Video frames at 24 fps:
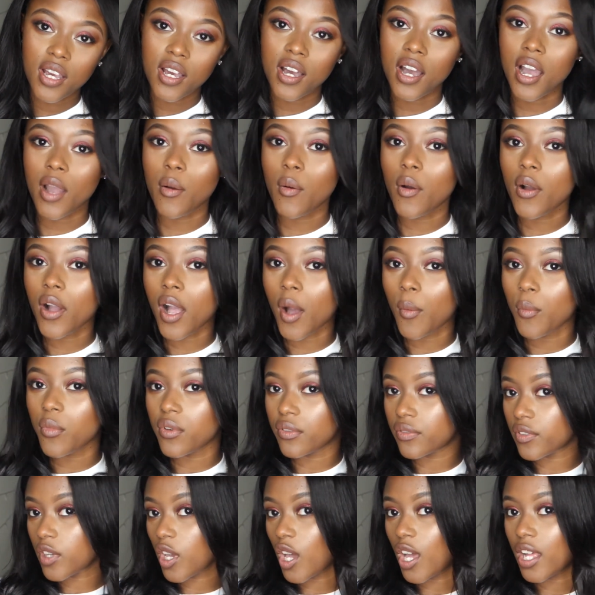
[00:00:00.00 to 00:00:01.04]
I woke up
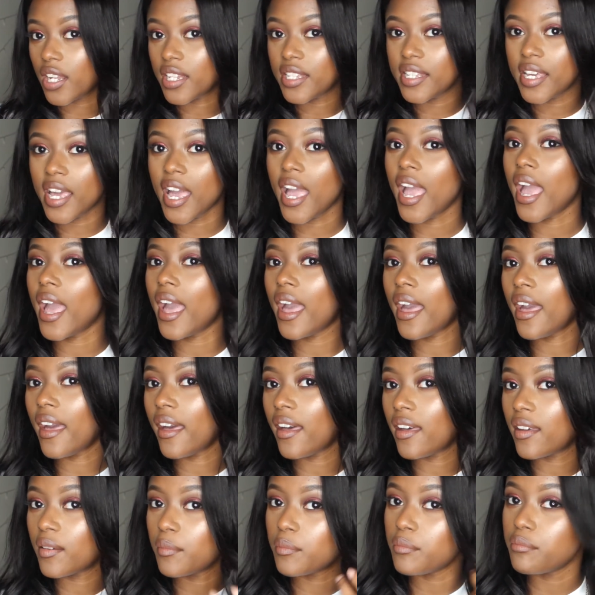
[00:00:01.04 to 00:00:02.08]
with curly hair.
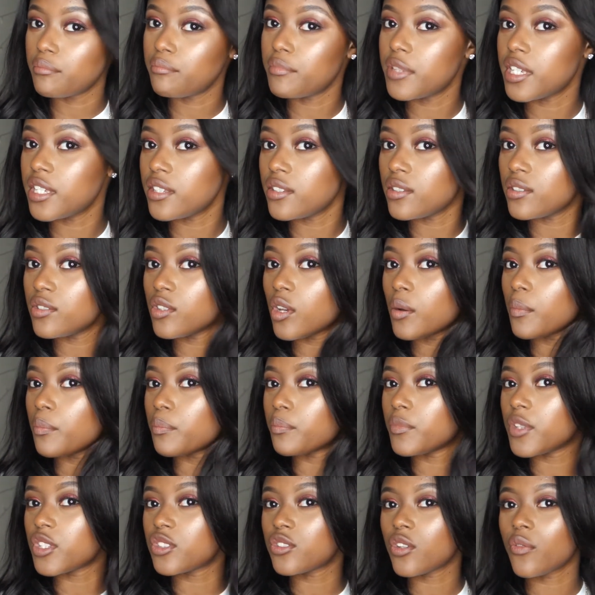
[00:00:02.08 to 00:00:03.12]
This
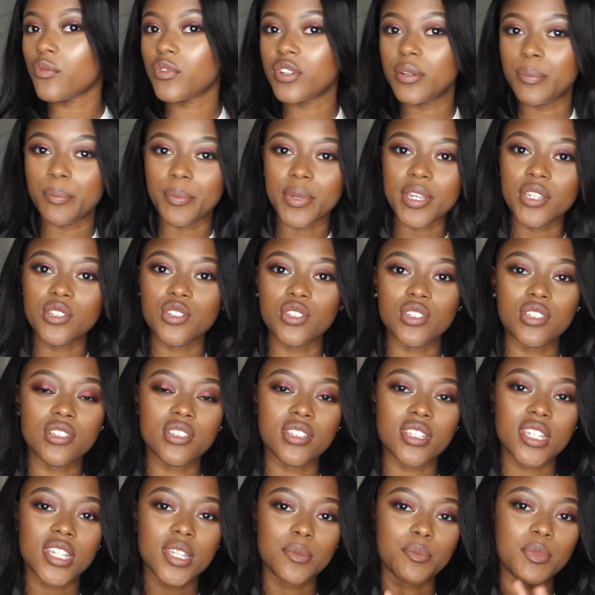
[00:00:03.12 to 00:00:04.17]
is not really beachy. This
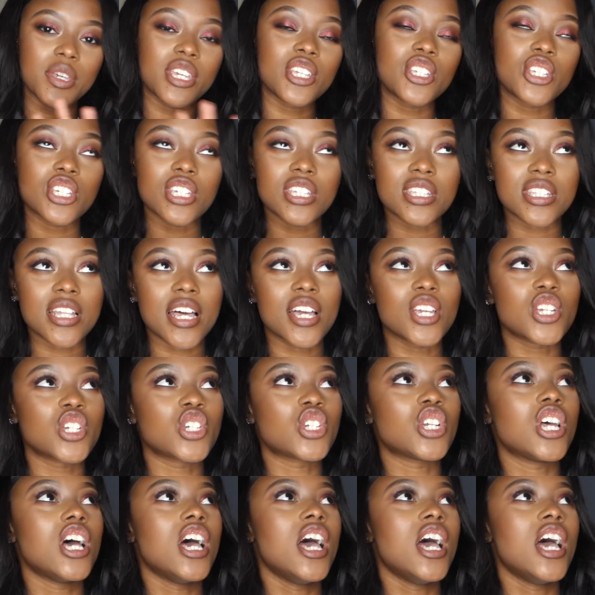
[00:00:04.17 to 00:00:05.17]
is beachy slash